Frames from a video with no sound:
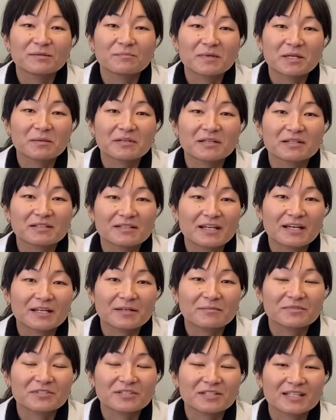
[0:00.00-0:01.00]
may be a
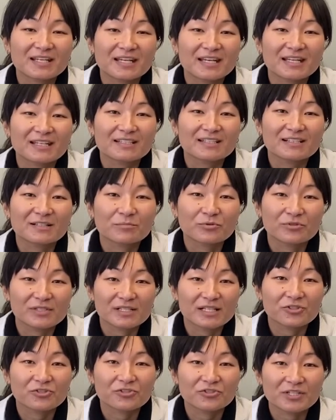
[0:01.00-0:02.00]
time to get a
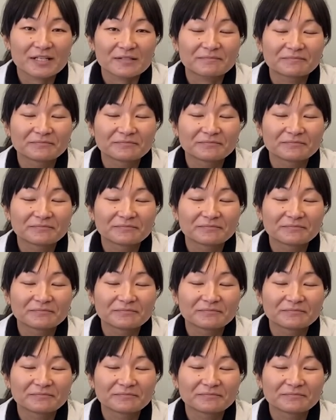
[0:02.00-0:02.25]
procedure done.